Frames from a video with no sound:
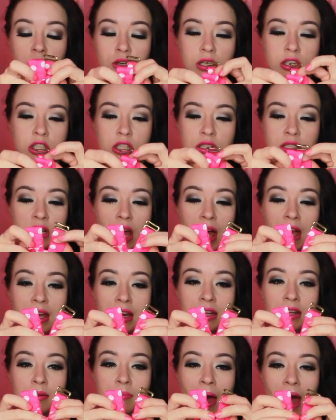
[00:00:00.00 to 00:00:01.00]
you could just
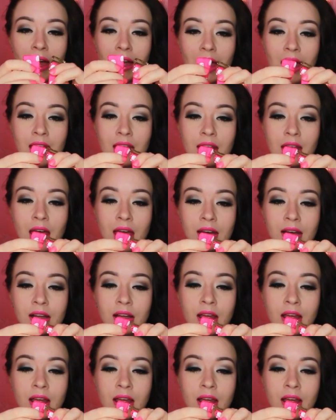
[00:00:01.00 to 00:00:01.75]
tie it in the back and then